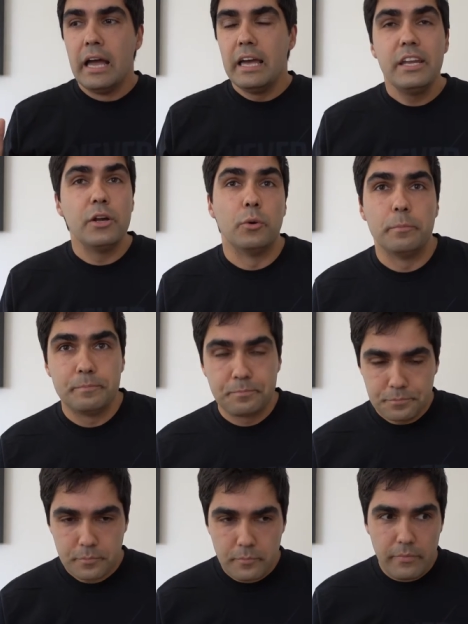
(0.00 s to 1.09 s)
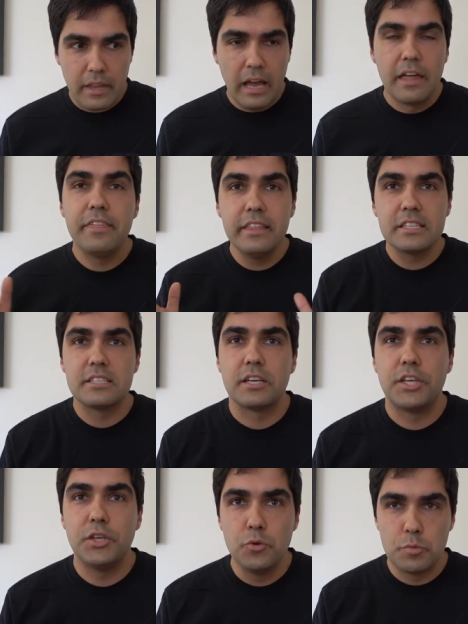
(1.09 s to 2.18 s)
Anywho, I think that's a
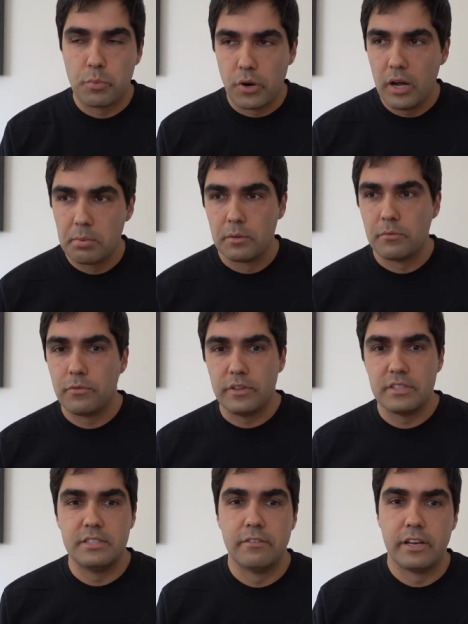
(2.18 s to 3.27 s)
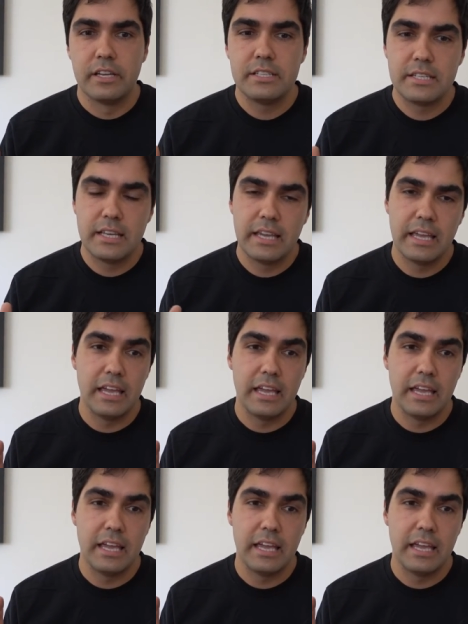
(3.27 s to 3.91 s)
huge problem for this device